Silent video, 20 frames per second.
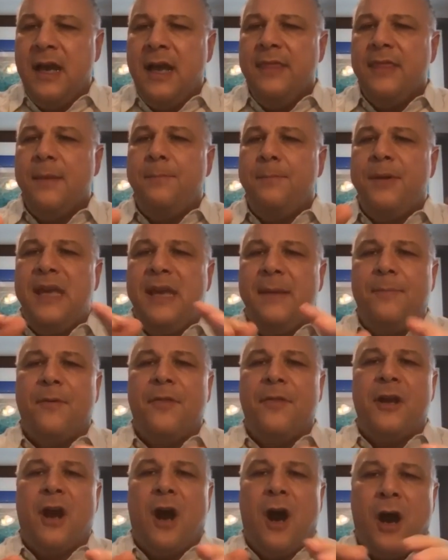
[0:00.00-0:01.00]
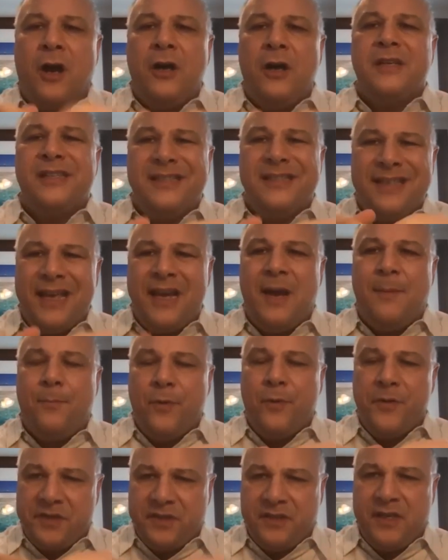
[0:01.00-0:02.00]
The people that aren't set up
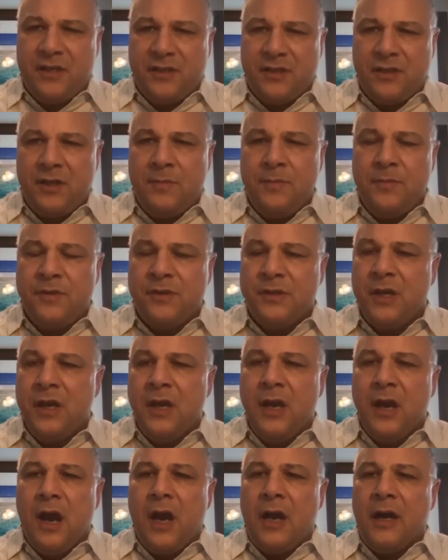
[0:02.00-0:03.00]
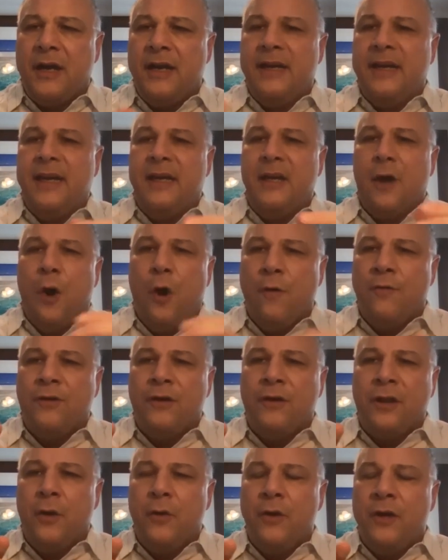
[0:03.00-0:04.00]
with systems are going to get
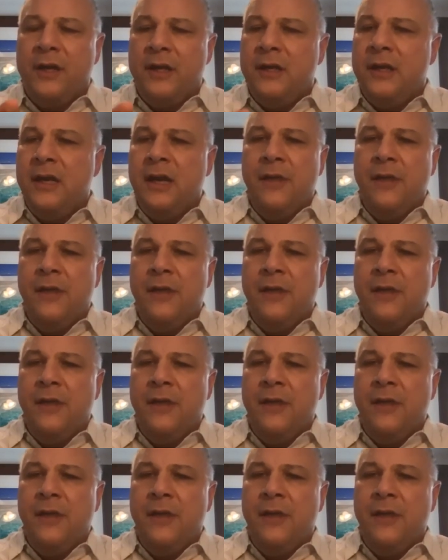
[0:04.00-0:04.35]
overloaded.